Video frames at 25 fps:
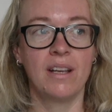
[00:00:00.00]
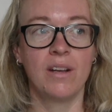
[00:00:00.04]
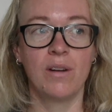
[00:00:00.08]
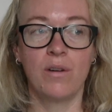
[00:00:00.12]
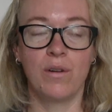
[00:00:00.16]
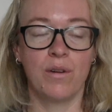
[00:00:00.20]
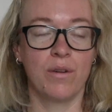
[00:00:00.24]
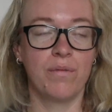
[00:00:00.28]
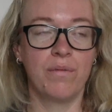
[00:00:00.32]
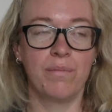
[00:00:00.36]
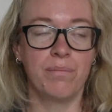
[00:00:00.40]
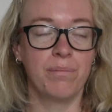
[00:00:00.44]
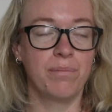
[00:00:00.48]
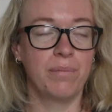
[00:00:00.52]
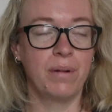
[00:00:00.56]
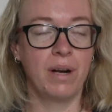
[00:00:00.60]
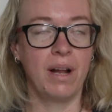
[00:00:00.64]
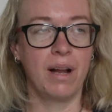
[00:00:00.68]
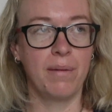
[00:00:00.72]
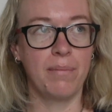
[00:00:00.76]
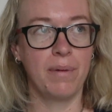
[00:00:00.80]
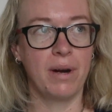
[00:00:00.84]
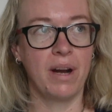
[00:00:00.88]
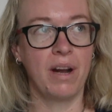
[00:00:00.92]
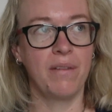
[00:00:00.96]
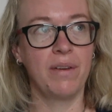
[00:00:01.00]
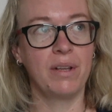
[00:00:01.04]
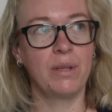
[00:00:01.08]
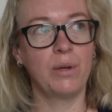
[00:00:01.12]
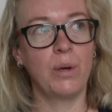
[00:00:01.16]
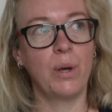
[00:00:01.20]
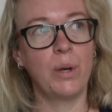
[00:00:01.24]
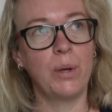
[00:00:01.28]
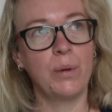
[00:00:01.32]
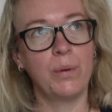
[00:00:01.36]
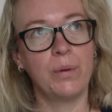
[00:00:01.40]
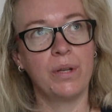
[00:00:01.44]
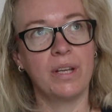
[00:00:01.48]
or private
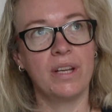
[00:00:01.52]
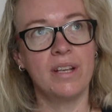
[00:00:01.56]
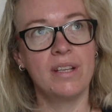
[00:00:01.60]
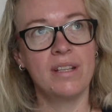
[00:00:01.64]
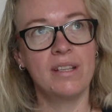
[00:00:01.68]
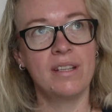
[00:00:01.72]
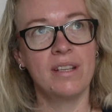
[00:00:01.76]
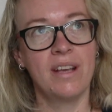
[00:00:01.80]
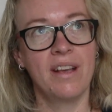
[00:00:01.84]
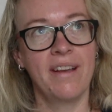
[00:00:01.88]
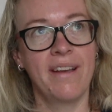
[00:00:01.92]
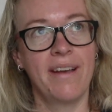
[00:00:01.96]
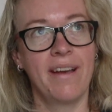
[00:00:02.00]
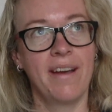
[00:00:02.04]
owners,